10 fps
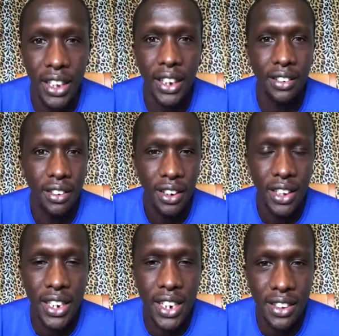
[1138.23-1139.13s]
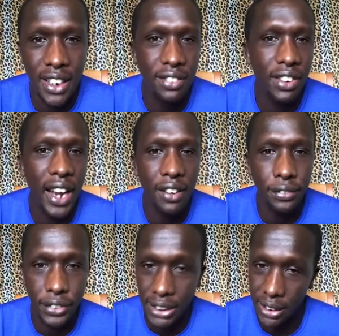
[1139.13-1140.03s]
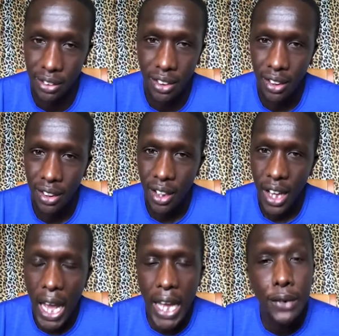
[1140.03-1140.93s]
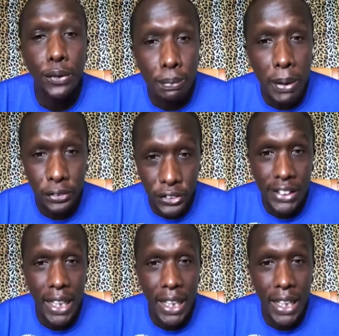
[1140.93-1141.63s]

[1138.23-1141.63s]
and he doesn't even have feet. And it was my first